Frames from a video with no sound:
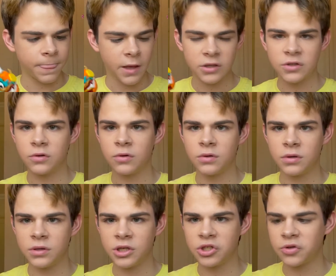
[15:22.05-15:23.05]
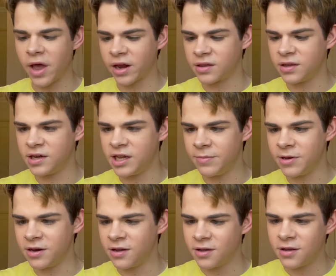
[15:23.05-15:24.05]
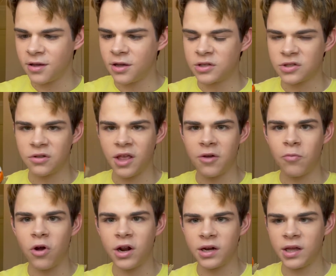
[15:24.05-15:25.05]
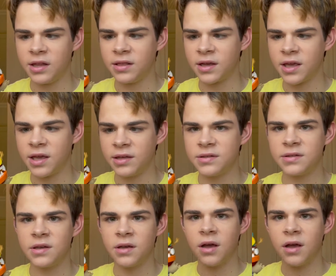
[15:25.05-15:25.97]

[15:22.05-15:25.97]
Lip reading: to distract the demon so they wouldn't eat the kids.